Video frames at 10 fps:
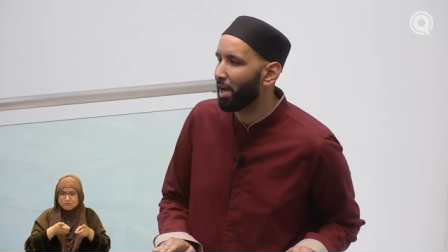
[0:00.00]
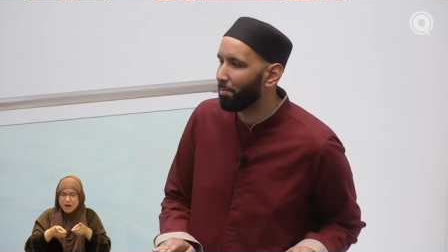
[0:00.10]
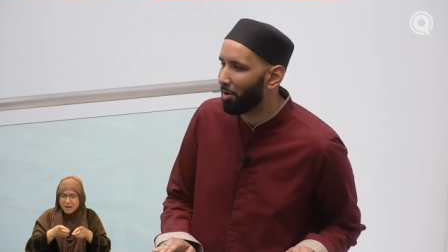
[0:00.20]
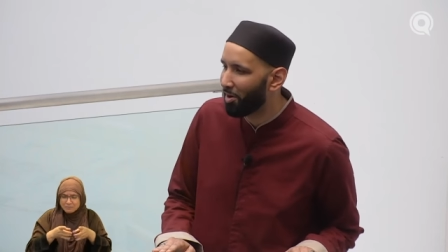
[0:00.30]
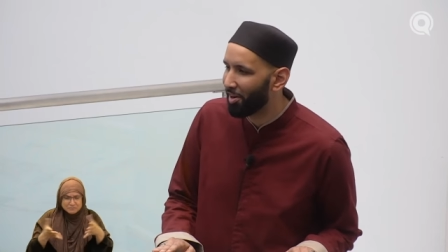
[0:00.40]

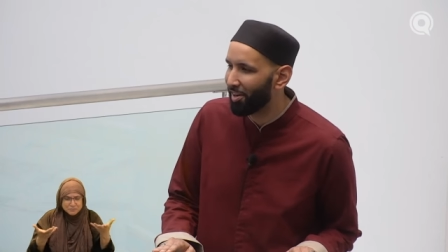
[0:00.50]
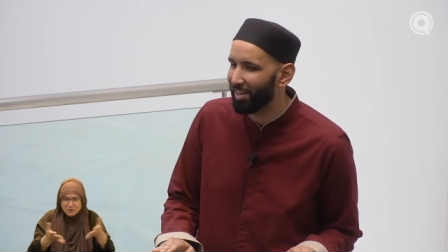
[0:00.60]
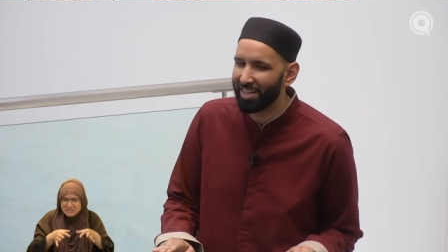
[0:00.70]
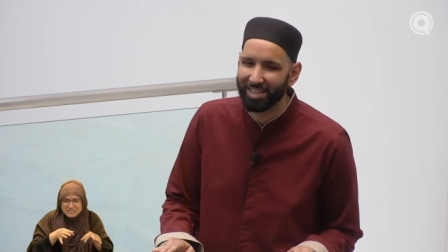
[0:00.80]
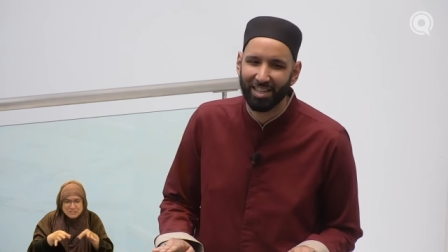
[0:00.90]
upon
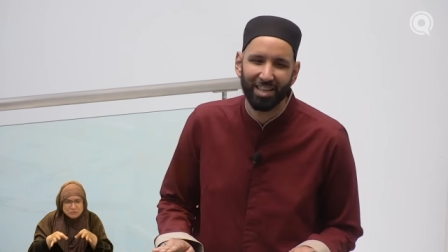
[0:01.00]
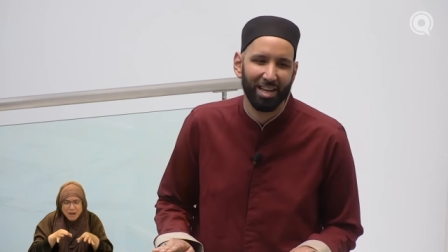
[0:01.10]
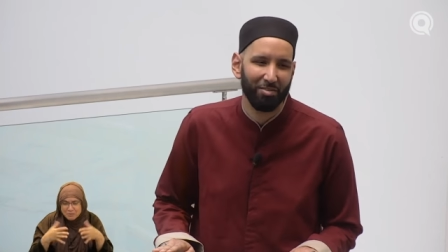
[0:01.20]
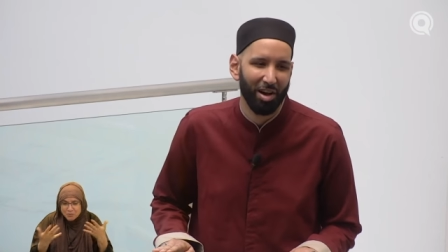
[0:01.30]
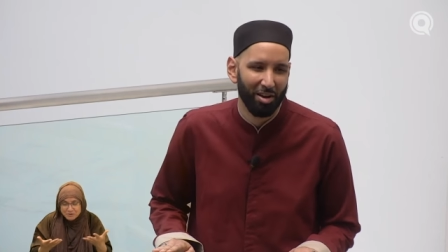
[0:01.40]
is the day
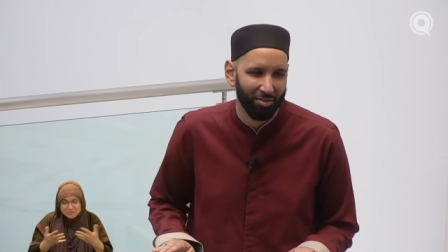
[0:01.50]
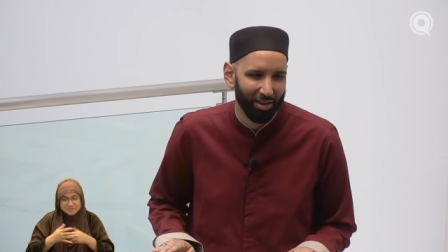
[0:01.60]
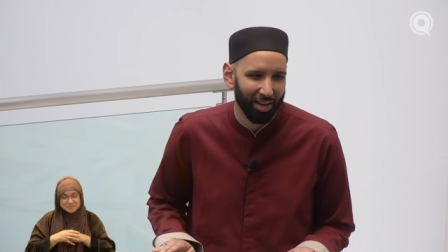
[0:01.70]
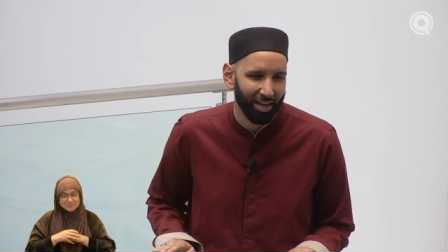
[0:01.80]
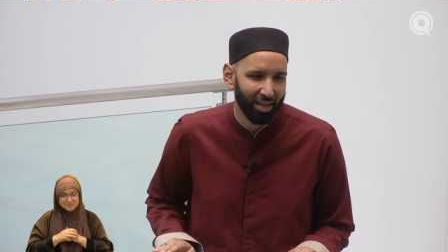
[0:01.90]
of Arafah.